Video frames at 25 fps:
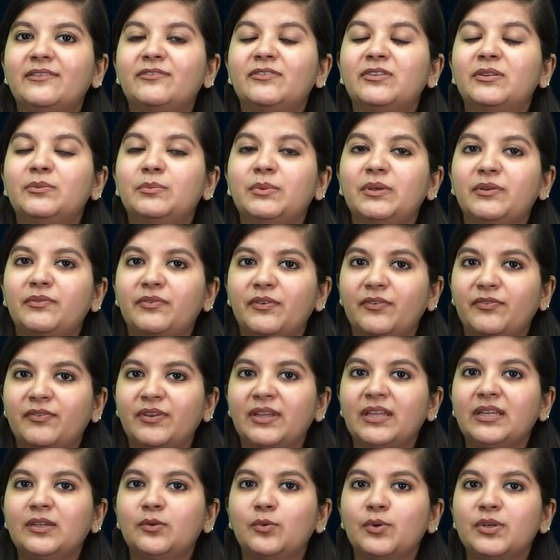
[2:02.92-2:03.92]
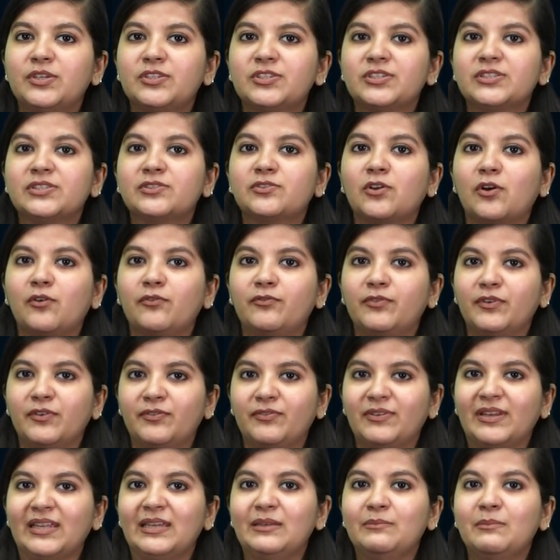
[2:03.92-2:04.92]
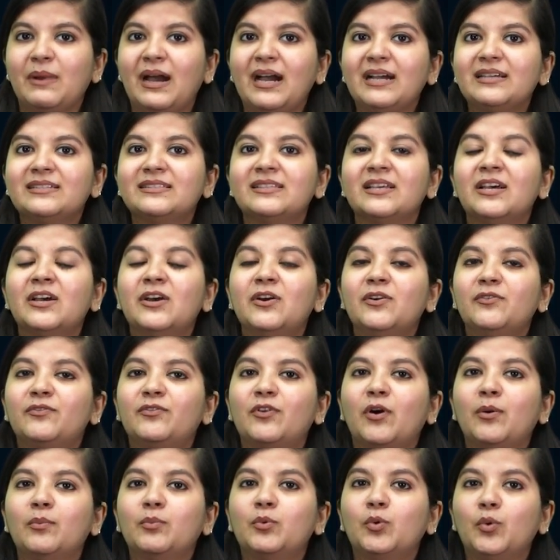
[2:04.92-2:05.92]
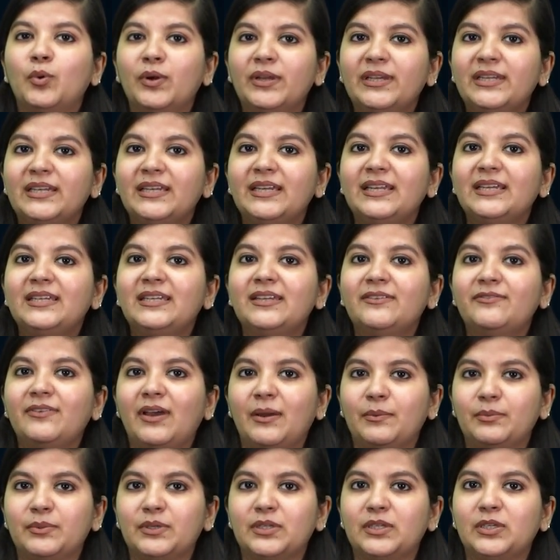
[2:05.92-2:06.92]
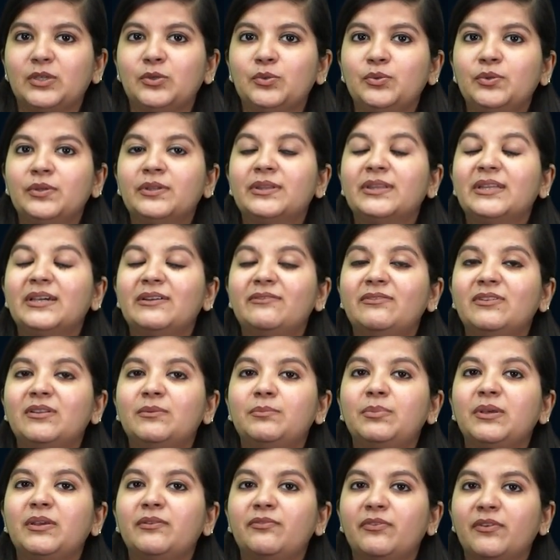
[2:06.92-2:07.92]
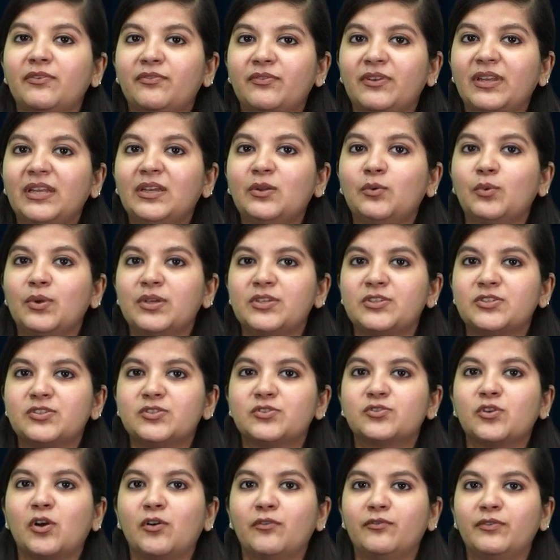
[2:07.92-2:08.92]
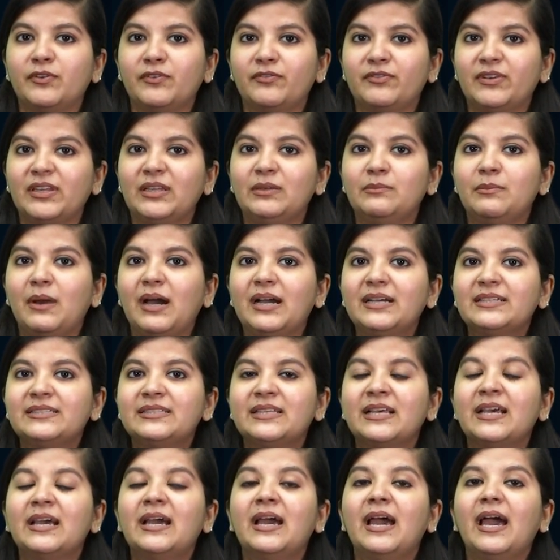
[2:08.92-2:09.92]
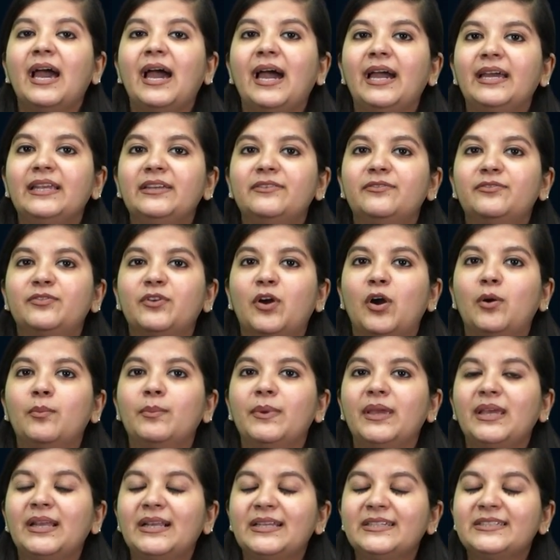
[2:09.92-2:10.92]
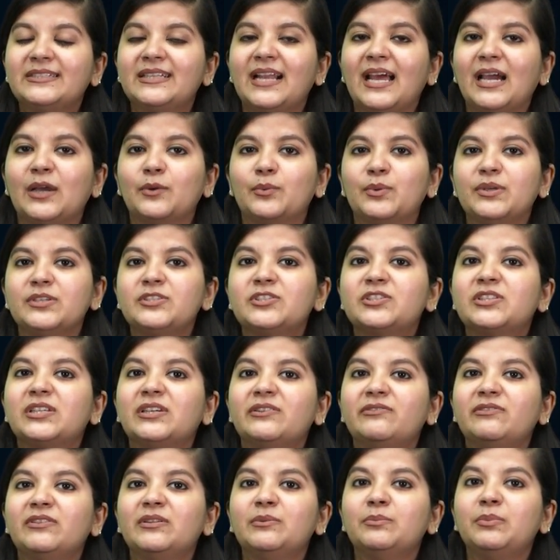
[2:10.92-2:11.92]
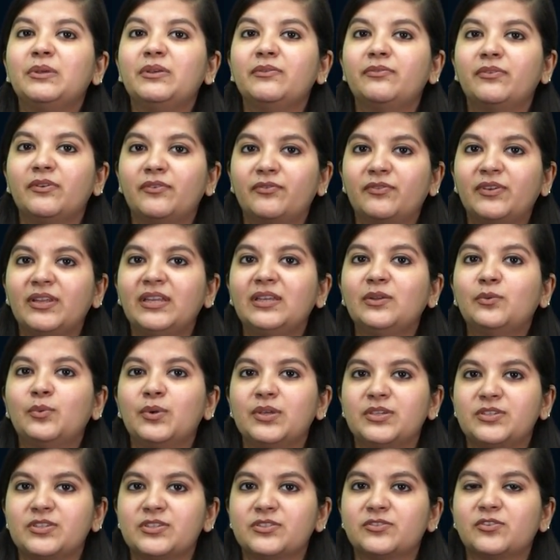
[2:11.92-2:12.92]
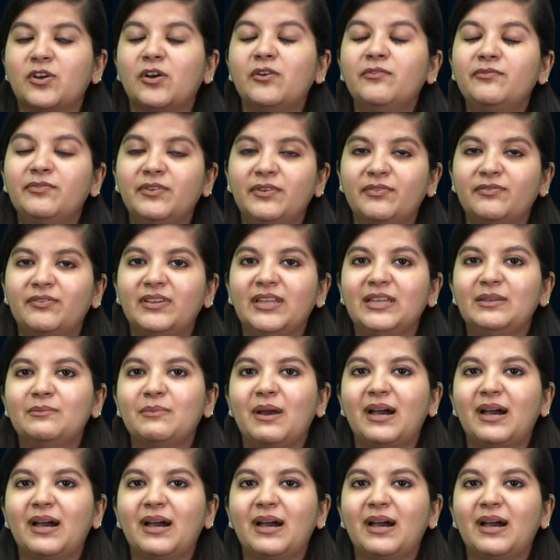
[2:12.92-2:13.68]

there will be fifteen questions of fifteen marks. From quantitative aptitude, there will be fifteen questions of fifteen marks. And from English language, there will be fifteen questions of fifteen